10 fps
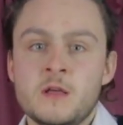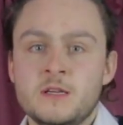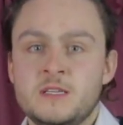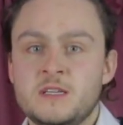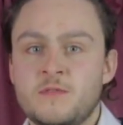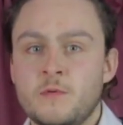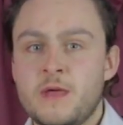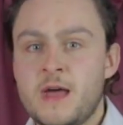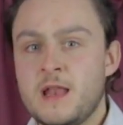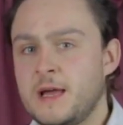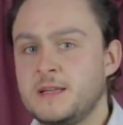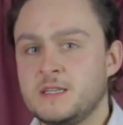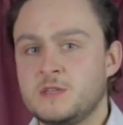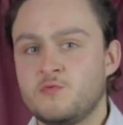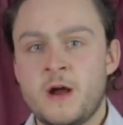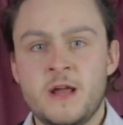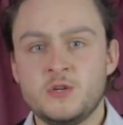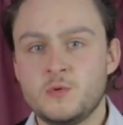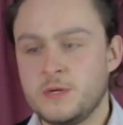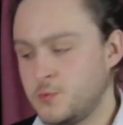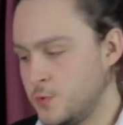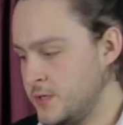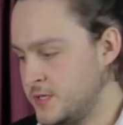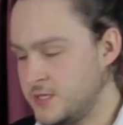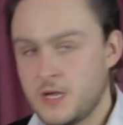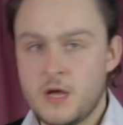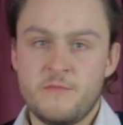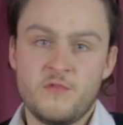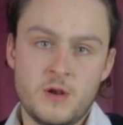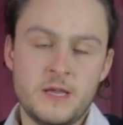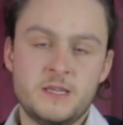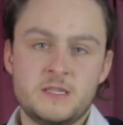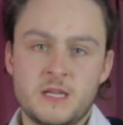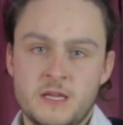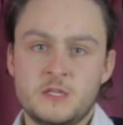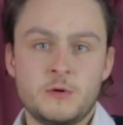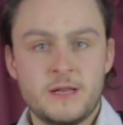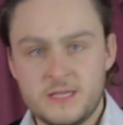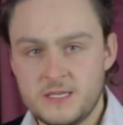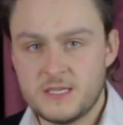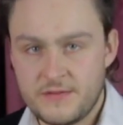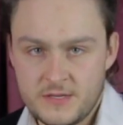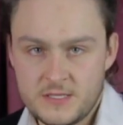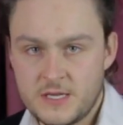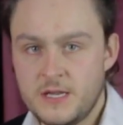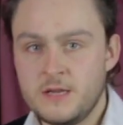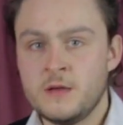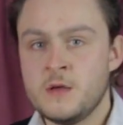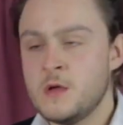This is from their latest range, which was released in 2017.